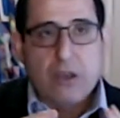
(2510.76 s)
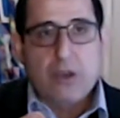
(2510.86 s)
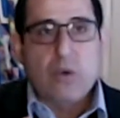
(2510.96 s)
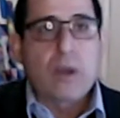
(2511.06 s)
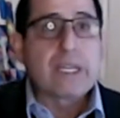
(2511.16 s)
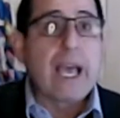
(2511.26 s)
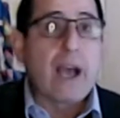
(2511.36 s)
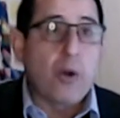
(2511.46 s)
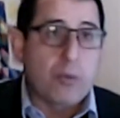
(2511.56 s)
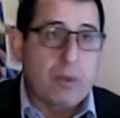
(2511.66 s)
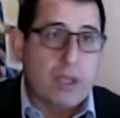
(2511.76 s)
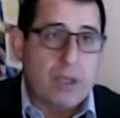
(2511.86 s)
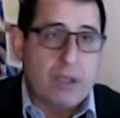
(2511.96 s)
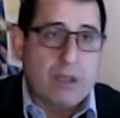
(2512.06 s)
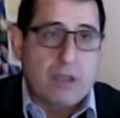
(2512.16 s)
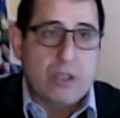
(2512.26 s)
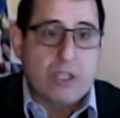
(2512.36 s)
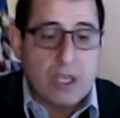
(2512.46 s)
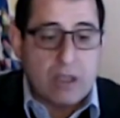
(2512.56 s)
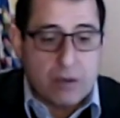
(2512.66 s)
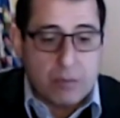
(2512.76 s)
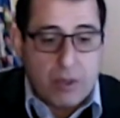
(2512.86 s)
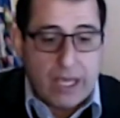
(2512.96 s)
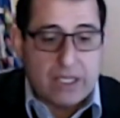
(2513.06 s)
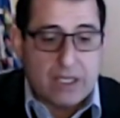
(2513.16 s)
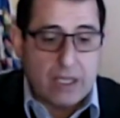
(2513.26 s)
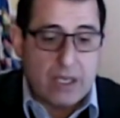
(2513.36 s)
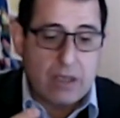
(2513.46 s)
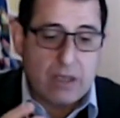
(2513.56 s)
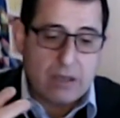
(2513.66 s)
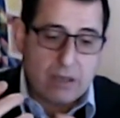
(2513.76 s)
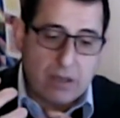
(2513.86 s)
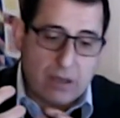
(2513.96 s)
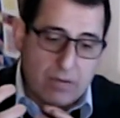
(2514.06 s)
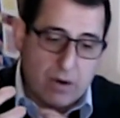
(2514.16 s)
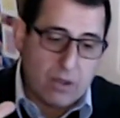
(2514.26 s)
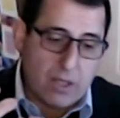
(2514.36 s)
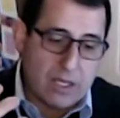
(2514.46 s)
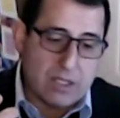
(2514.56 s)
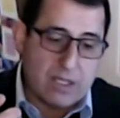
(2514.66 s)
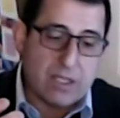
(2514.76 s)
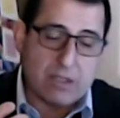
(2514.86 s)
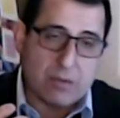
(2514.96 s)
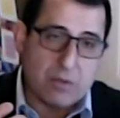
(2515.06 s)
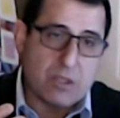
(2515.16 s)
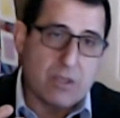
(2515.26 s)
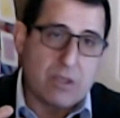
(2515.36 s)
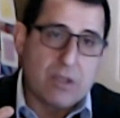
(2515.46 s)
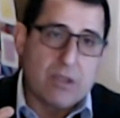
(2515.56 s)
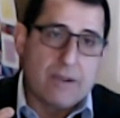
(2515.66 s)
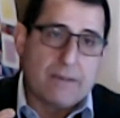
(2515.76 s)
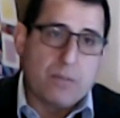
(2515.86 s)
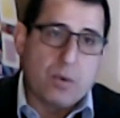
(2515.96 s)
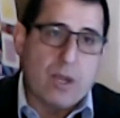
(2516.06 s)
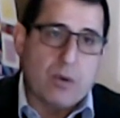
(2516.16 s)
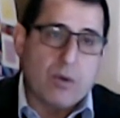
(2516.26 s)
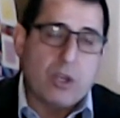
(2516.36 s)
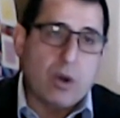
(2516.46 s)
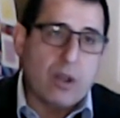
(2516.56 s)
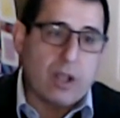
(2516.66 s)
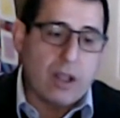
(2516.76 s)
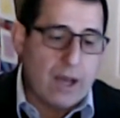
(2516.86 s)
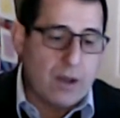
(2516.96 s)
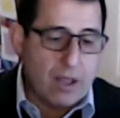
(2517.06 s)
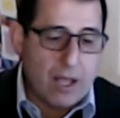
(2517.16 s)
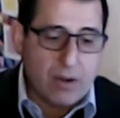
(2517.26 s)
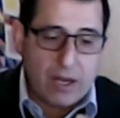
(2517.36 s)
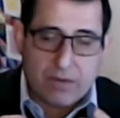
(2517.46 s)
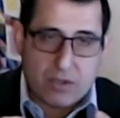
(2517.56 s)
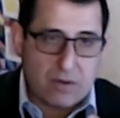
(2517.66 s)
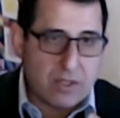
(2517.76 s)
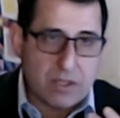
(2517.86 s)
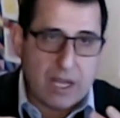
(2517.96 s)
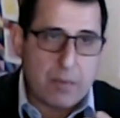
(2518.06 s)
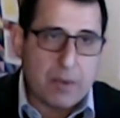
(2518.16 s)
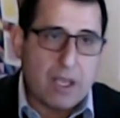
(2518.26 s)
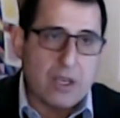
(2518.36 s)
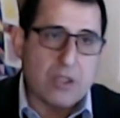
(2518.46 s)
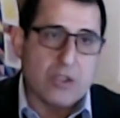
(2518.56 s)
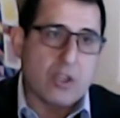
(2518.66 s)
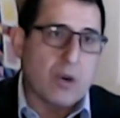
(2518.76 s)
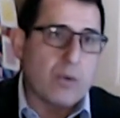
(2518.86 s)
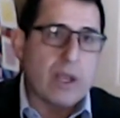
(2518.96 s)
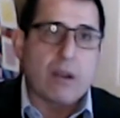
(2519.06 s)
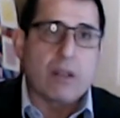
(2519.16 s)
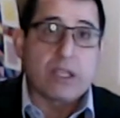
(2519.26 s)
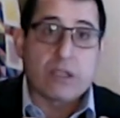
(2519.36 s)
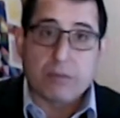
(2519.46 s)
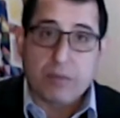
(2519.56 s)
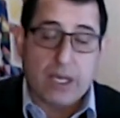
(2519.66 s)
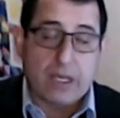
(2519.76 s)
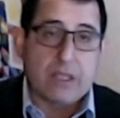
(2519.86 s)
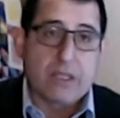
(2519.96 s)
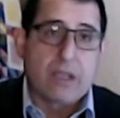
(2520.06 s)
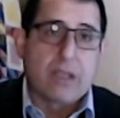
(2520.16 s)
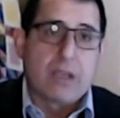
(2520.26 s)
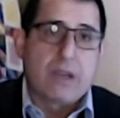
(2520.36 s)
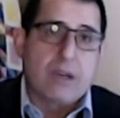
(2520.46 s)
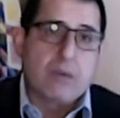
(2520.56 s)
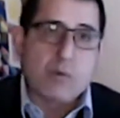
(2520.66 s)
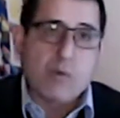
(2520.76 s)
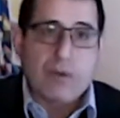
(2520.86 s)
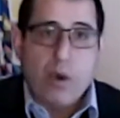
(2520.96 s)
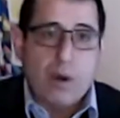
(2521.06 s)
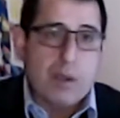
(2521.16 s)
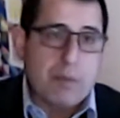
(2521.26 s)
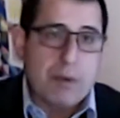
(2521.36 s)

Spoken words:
going to help me shed the complexity of our legacy systems, right? When you go to the cloud native services and applications generally are less complex than we've already been